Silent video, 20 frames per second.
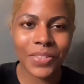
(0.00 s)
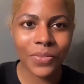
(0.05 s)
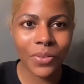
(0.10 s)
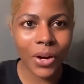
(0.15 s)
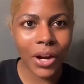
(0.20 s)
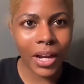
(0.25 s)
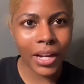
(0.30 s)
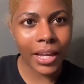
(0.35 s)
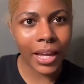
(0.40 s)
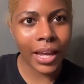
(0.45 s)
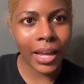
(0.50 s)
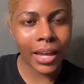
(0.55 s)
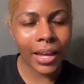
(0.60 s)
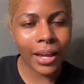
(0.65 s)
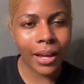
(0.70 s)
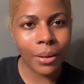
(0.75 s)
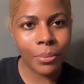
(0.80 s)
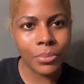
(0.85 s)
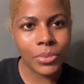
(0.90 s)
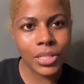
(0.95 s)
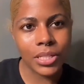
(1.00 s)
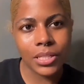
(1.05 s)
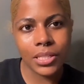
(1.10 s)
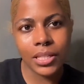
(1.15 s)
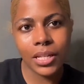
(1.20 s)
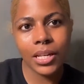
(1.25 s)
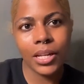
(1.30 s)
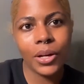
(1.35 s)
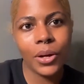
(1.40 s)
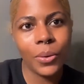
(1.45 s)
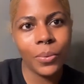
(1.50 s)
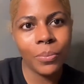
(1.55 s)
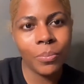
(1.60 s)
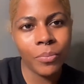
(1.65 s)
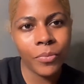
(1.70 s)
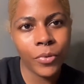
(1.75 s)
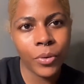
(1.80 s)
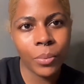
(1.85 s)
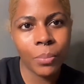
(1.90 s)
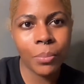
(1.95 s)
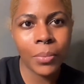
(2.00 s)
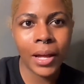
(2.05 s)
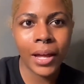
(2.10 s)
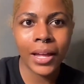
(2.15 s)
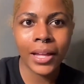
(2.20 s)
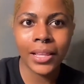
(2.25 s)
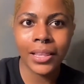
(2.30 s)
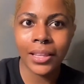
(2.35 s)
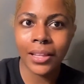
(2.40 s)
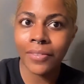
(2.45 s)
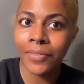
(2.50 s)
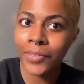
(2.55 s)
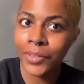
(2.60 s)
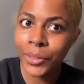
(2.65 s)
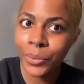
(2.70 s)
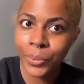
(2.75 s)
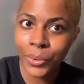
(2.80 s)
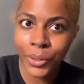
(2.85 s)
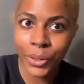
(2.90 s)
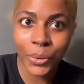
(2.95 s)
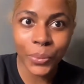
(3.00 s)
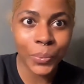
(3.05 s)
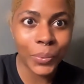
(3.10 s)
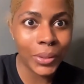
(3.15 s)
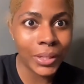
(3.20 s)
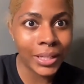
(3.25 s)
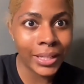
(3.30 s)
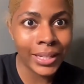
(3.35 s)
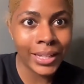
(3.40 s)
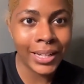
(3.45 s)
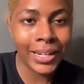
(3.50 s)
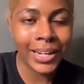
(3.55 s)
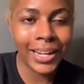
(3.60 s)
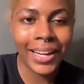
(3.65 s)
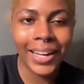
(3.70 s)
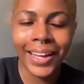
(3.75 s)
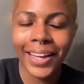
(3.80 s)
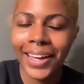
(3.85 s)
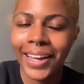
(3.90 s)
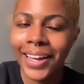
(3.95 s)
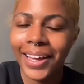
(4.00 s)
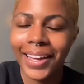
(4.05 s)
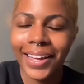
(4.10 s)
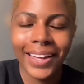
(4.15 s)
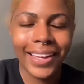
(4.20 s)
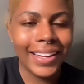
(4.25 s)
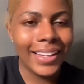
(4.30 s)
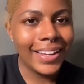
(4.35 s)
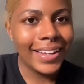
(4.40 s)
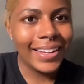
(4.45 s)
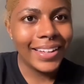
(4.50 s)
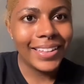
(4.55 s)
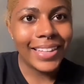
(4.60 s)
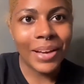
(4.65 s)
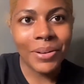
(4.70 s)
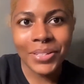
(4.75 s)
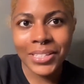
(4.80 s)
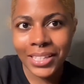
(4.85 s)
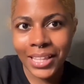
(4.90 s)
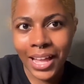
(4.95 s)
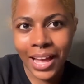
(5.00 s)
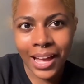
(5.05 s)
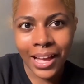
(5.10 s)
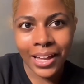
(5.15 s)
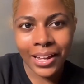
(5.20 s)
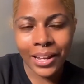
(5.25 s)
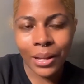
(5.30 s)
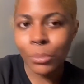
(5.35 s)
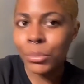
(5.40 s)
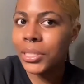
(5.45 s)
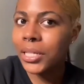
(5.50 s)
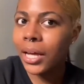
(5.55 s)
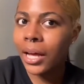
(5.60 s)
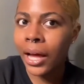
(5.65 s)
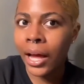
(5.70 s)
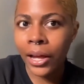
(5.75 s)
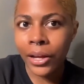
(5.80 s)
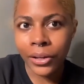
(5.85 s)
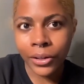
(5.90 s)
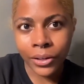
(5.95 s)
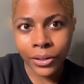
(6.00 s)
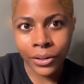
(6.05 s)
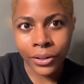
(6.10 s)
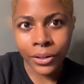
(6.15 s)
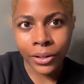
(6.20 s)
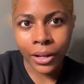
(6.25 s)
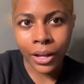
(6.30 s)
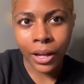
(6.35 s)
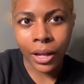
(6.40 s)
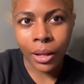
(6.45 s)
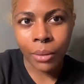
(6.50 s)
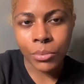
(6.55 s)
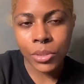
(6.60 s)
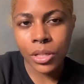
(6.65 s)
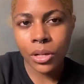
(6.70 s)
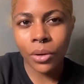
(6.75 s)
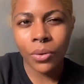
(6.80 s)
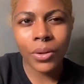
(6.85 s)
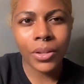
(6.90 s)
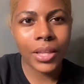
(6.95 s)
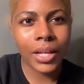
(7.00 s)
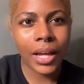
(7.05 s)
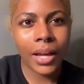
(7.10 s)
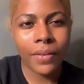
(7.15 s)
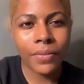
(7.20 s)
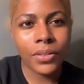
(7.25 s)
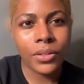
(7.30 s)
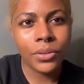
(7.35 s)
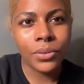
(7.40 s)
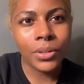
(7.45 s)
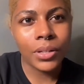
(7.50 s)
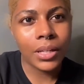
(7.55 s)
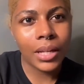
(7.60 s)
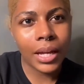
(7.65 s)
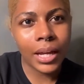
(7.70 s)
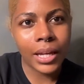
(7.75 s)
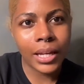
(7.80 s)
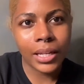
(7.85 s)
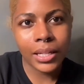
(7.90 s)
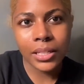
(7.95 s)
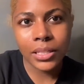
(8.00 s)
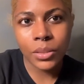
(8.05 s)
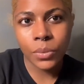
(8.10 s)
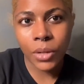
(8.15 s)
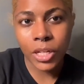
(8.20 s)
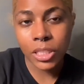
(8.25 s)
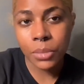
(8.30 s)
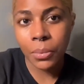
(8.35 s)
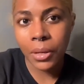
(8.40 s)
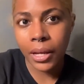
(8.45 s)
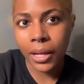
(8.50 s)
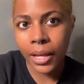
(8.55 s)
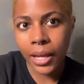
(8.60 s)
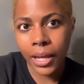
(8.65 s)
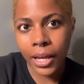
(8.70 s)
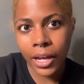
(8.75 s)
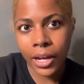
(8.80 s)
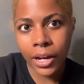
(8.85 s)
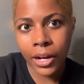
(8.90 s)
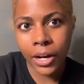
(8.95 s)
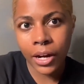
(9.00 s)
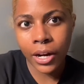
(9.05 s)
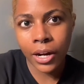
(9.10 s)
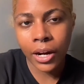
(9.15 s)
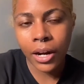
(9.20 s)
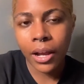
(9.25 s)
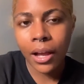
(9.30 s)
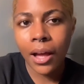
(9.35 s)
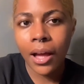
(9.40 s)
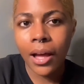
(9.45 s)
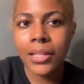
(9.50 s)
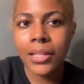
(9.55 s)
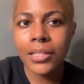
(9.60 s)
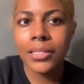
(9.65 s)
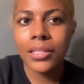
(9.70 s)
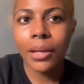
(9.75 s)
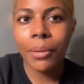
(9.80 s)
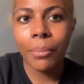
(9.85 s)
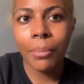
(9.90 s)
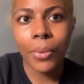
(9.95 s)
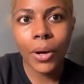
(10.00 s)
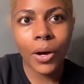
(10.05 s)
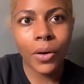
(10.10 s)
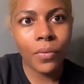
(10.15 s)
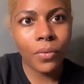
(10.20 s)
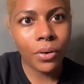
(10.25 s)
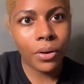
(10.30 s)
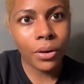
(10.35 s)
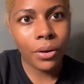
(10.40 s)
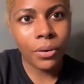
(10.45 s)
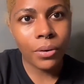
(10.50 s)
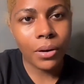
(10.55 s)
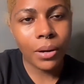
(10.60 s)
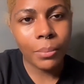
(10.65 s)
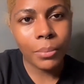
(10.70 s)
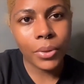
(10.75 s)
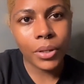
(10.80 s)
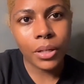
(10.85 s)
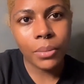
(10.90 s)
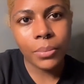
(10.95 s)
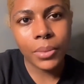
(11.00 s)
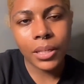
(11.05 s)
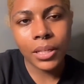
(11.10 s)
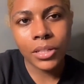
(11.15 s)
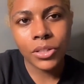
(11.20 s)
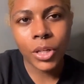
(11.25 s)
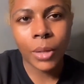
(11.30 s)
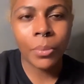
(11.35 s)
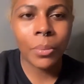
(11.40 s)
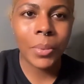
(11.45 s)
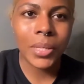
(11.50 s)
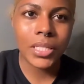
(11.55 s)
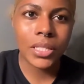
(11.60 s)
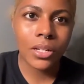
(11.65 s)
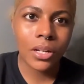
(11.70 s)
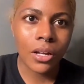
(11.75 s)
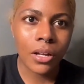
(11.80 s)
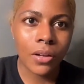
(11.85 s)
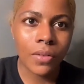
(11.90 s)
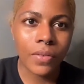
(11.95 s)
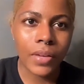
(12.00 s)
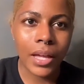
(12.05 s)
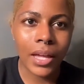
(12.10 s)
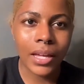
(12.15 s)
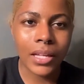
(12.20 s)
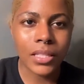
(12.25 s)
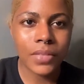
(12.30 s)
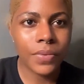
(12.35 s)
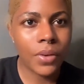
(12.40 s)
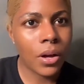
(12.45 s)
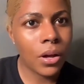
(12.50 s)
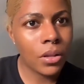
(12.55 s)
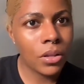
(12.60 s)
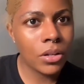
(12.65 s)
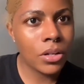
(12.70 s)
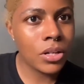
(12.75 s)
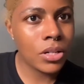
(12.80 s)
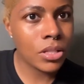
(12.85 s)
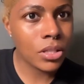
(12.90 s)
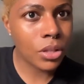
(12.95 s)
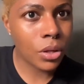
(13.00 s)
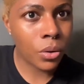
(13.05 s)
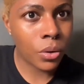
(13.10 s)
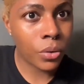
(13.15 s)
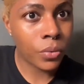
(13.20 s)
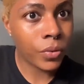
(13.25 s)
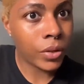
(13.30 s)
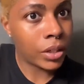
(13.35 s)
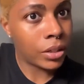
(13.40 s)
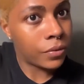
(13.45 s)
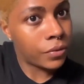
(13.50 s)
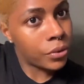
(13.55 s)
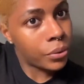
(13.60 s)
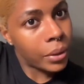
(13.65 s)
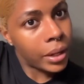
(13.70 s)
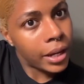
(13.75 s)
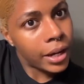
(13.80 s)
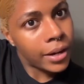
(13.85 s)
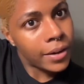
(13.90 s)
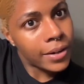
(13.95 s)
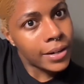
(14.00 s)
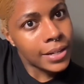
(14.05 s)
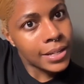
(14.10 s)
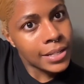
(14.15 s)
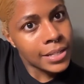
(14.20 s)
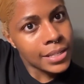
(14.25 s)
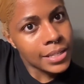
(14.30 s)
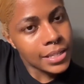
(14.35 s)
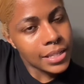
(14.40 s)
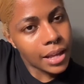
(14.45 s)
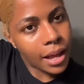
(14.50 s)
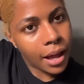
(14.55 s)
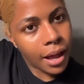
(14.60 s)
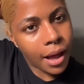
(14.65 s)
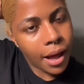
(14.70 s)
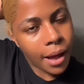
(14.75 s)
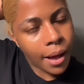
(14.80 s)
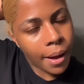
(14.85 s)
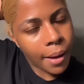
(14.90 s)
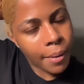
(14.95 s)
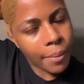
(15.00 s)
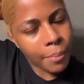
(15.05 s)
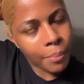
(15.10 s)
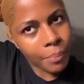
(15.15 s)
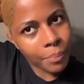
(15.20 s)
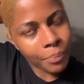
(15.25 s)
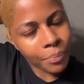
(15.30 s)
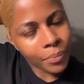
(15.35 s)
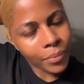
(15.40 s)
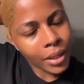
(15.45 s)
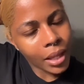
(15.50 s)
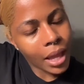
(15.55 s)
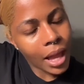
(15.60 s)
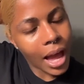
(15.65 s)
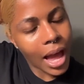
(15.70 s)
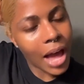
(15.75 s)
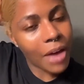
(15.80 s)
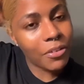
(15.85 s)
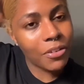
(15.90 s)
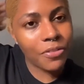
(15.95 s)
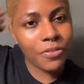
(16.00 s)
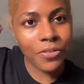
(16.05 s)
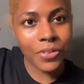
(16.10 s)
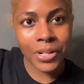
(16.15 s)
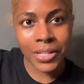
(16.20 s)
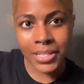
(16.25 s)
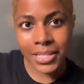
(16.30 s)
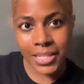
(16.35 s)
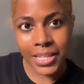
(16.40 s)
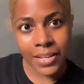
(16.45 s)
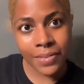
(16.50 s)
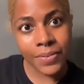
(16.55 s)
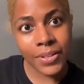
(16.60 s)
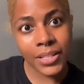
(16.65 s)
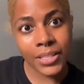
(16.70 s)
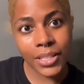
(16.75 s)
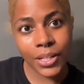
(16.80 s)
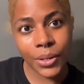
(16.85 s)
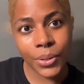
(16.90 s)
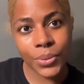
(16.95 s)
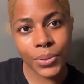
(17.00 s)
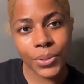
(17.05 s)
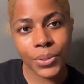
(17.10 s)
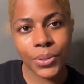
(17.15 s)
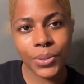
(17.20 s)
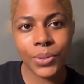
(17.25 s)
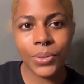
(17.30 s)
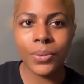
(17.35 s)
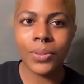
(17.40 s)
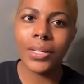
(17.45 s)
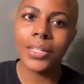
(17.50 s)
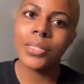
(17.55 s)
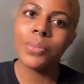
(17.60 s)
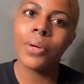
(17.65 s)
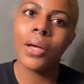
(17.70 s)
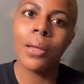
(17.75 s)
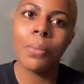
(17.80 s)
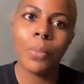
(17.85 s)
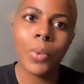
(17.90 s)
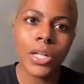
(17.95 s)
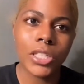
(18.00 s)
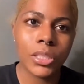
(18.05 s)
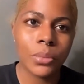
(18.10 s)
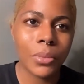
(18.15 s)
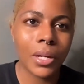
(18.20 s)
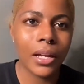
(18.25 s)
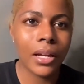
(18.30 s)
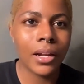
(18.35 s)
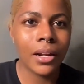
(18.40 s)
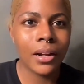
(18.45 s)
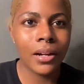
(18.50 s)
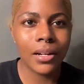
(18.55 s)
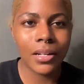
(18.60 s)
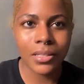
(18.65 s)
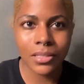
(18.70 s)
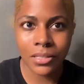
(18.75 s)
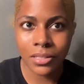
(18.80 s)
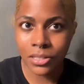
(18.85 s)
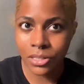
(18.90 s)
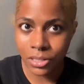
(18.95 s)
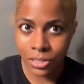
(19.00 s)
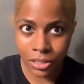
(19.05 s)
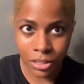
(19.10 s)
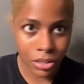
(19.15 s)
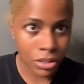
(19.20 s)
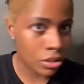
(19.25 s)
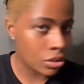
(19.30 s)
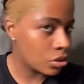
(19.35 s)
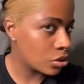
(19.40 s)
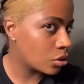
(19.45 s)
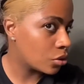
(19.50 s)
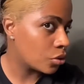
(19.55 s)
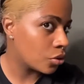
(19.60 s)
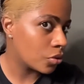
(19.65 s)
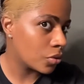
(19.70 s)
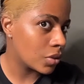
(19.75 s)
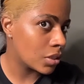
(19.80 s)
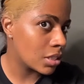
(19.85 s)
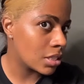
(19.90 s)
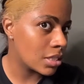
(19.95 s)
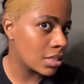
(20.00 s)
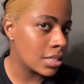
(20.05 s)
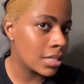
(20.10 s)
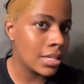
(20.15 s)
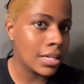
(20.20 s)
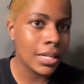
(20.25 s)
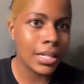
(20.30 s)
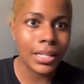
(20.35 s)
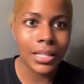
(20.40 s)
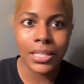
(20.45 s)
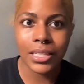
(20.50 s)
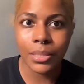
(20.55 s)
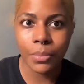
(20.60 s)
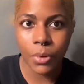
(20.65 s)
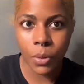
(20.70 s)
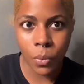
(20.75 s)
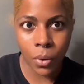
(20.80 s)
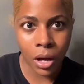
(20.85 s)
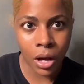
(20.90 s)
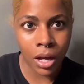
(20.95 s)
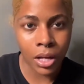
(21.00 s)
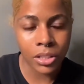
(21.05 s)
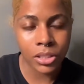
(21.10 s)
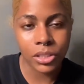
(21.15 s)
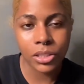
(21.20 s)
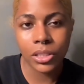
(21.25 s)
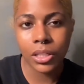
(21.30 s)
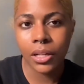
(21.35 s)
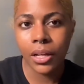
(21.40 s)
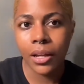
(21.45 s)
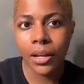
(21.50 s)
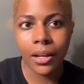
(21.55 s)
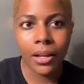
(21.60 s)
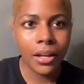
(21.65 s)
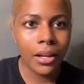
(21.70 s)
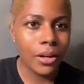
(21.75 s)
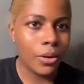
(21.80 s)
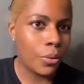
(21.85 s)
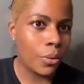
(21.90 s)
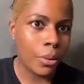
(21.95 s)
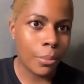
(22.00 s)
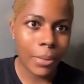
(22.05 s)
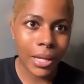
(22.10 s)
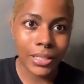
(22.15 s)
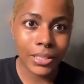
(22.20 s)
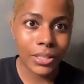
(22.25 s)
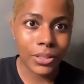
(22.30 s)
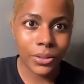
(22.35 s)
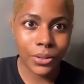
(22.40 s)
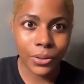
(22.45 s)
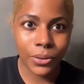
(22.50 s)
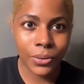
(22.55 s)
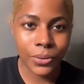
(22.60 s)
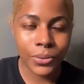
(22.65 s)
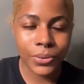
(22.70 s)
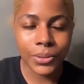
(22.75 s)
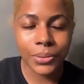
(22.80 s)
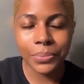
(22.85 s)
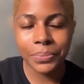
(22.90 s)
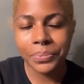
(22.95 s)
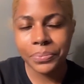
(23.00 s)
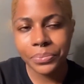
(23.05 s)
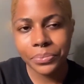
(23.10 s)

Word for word: Friday. I'm just getting home from my lovely work week. That was a lot. I'm tired. Um, so the only thing I have to do tonight is wash my hair. Tomorrow I'm gonna be dropping my son off at his father's, going to run a few errands. Um, I have a friendsgiving to go to. That's why I'm washing my hair because this shit is greasy. It needs to be washed. Going back to the curls.